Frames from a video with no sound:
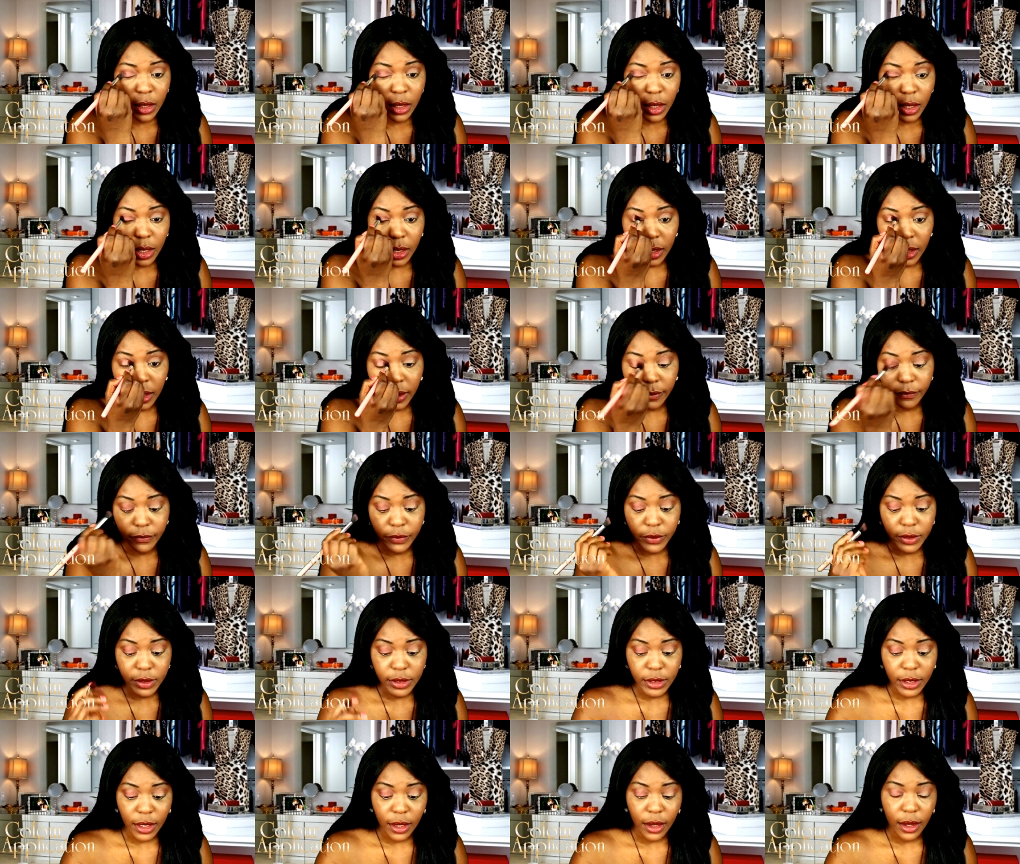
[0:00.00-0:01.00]
I love
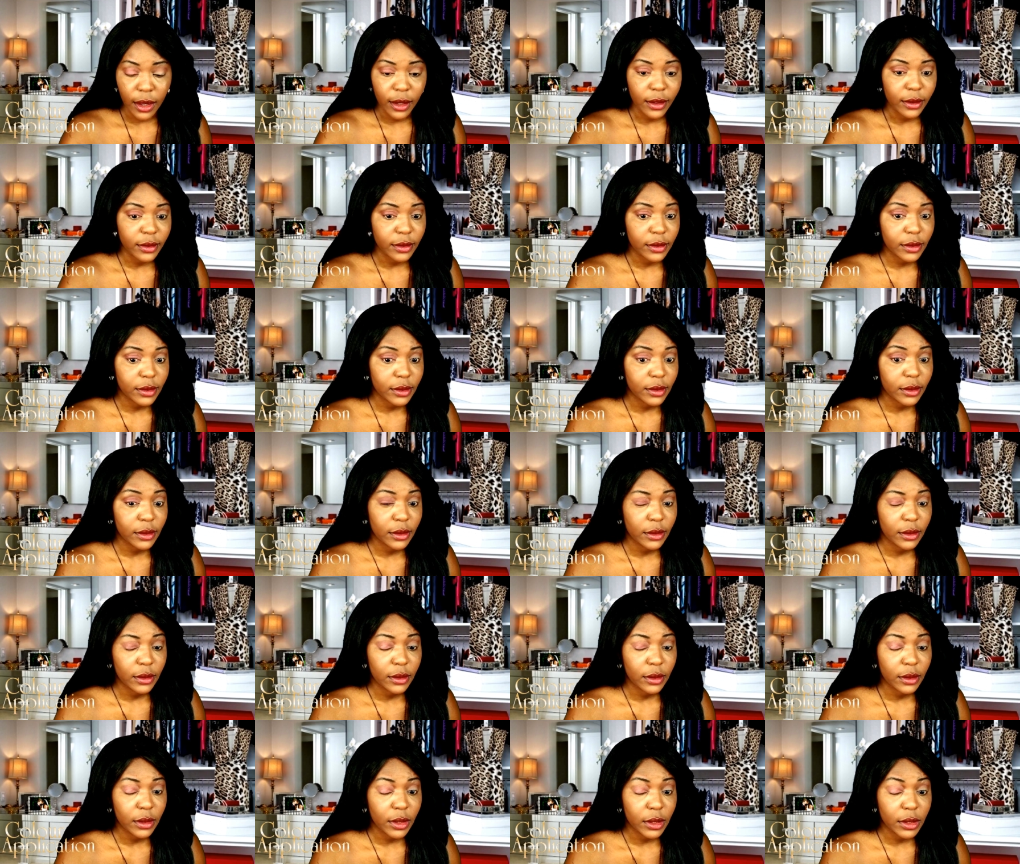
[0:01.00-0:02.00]
these colors
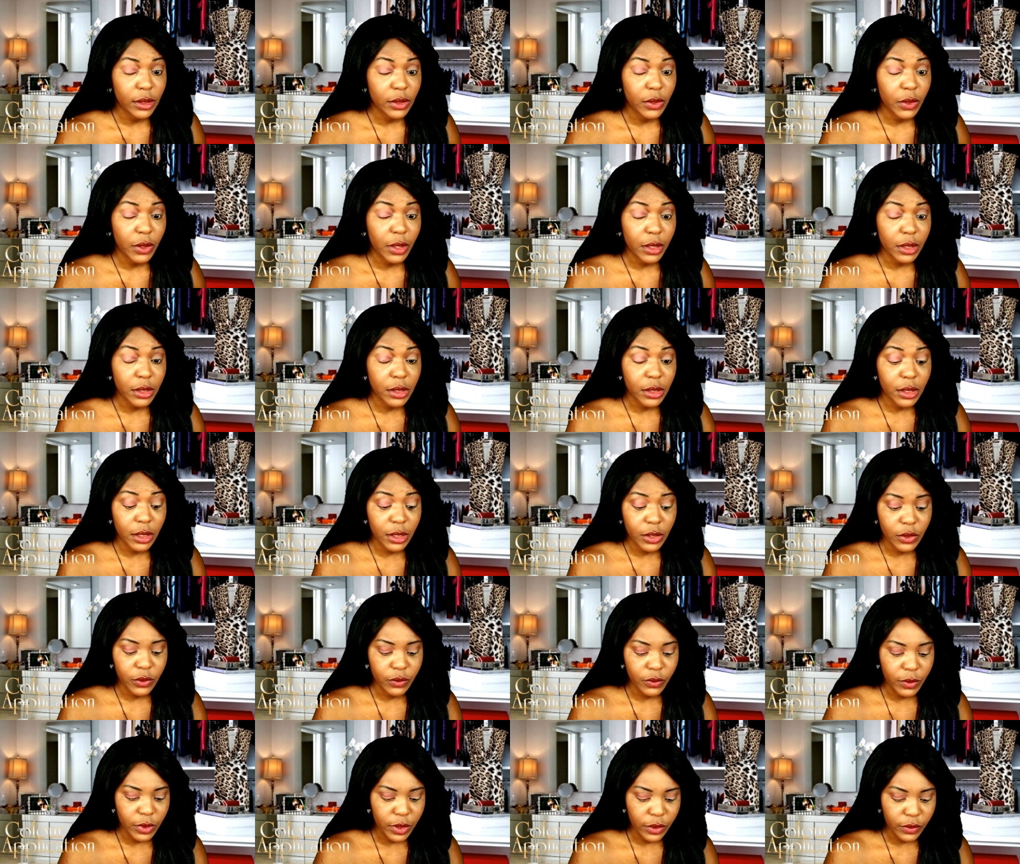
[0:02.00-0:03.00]
as you can see
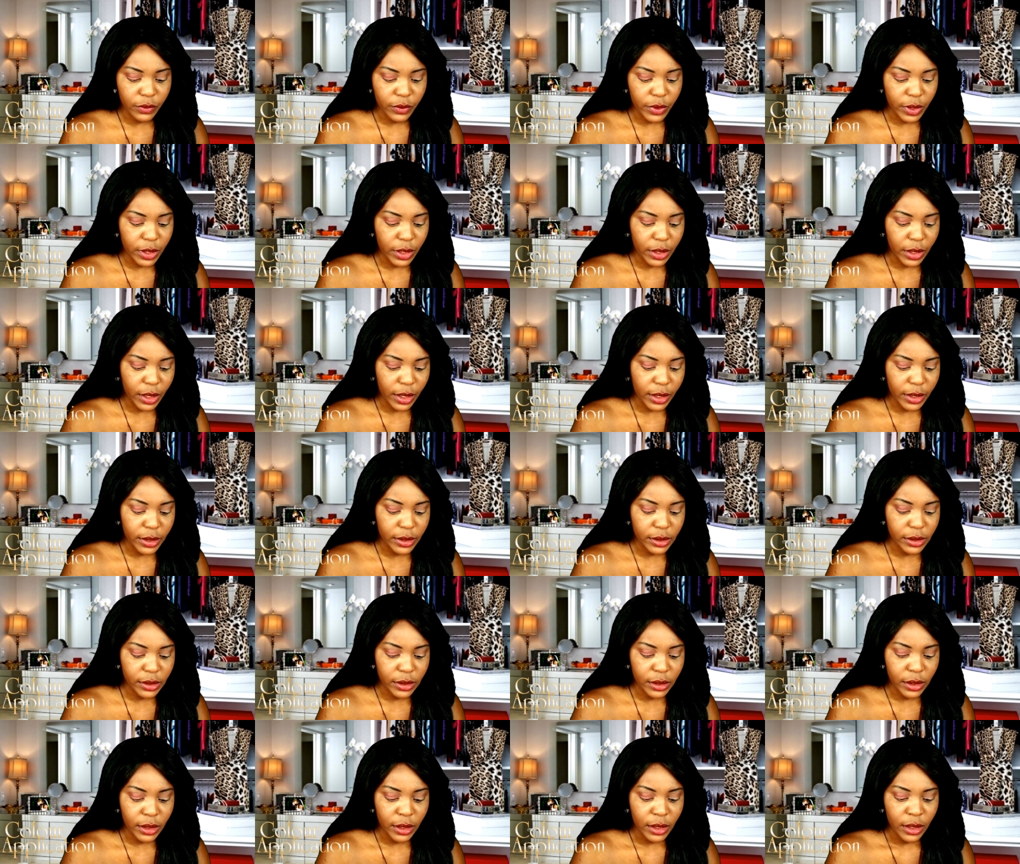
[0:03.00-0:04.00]
it's really really nice
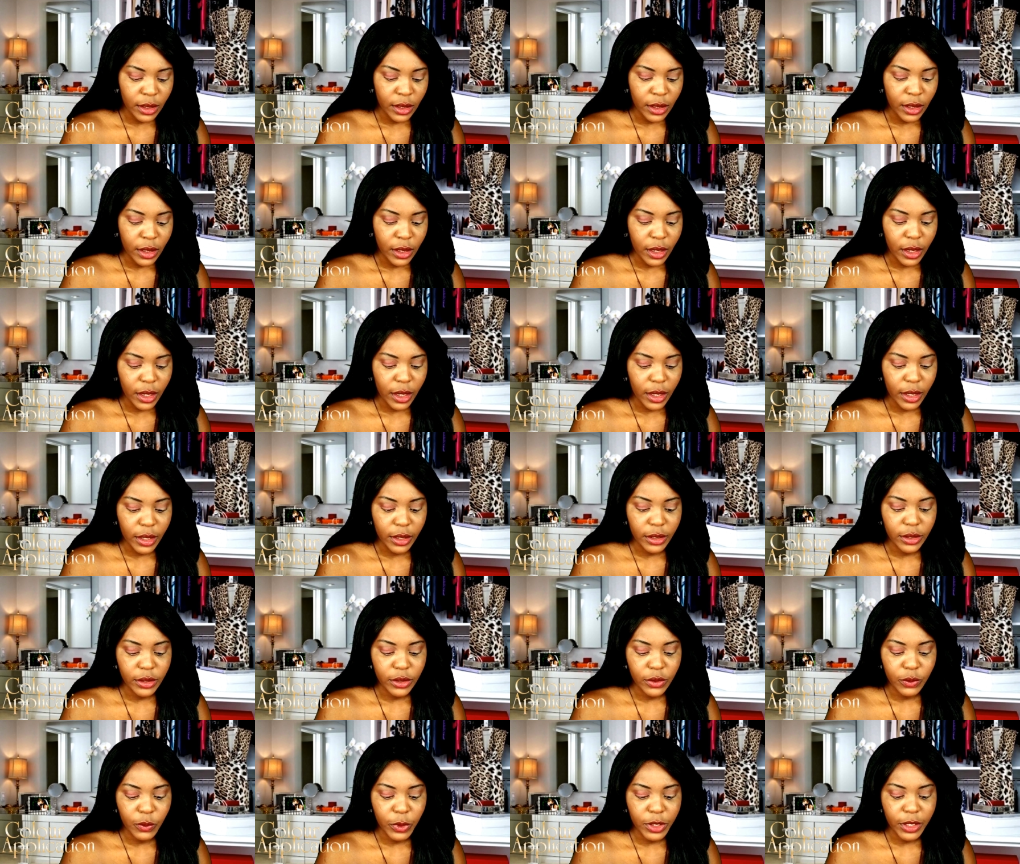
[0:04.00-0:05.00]

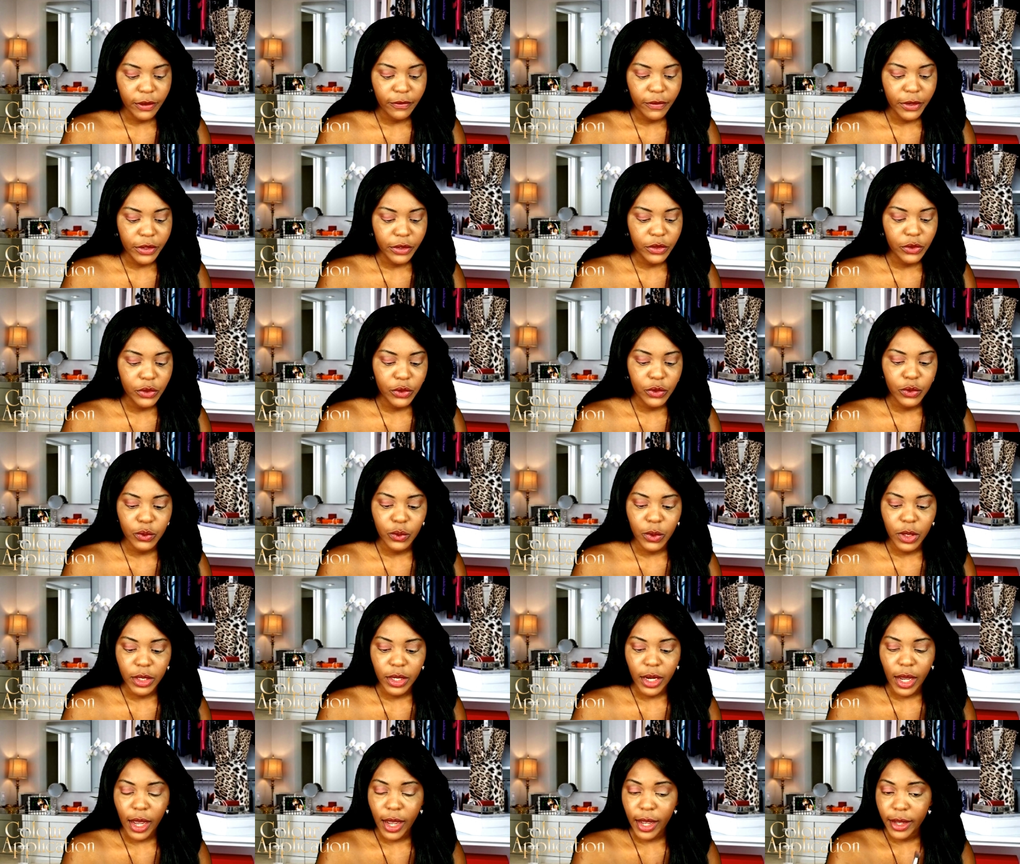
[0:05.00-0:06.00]
and whatever you do to
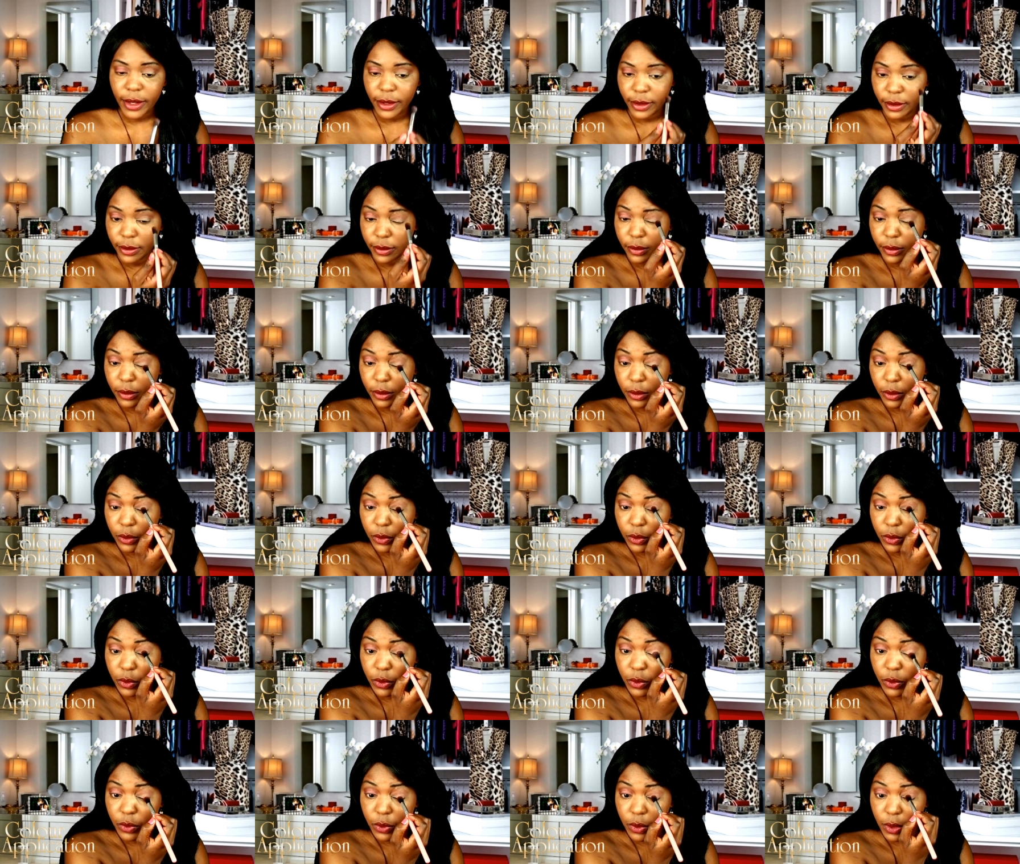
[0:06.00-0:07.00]
one eye you
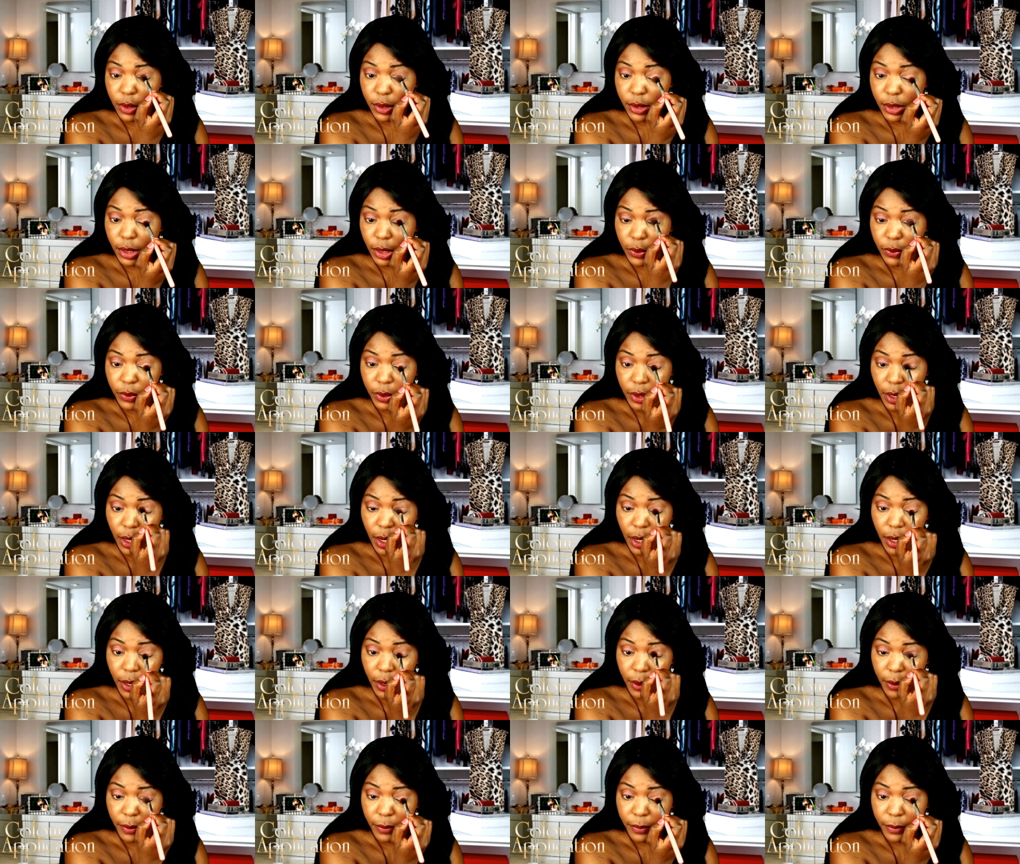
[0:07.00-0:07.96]
do to the second eye